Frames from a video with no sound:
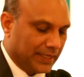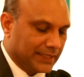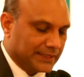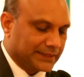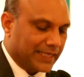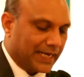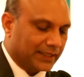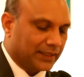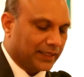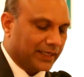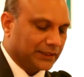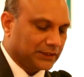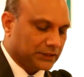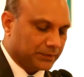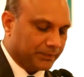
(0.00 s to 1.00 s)

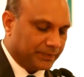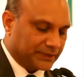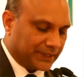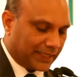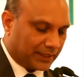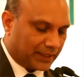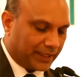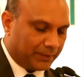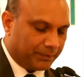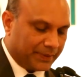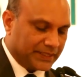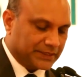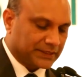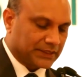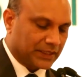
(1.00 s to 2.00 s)

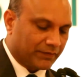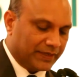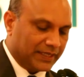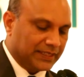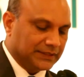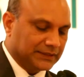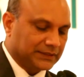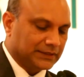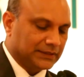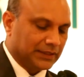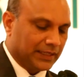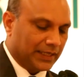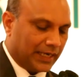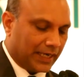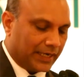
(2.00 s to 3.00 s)
Satellite-based surveillance
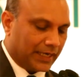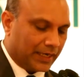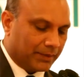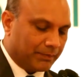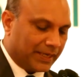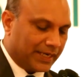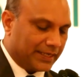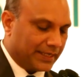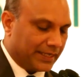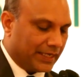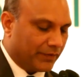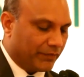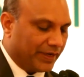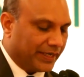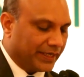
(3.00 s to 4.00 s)
and unmanned
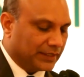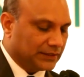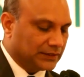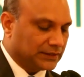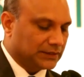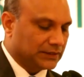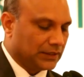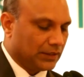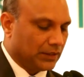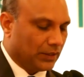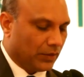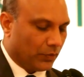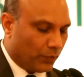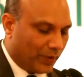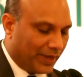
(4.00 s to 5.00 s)
air vehicles,
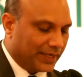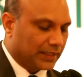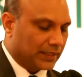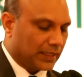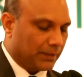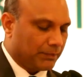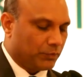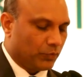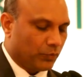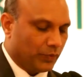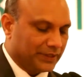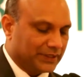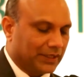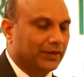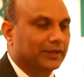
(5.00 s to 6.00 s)
when clubbed
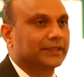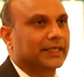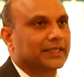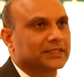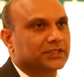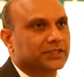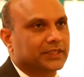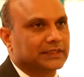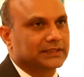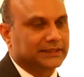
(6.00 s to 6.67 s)
with our terrestrial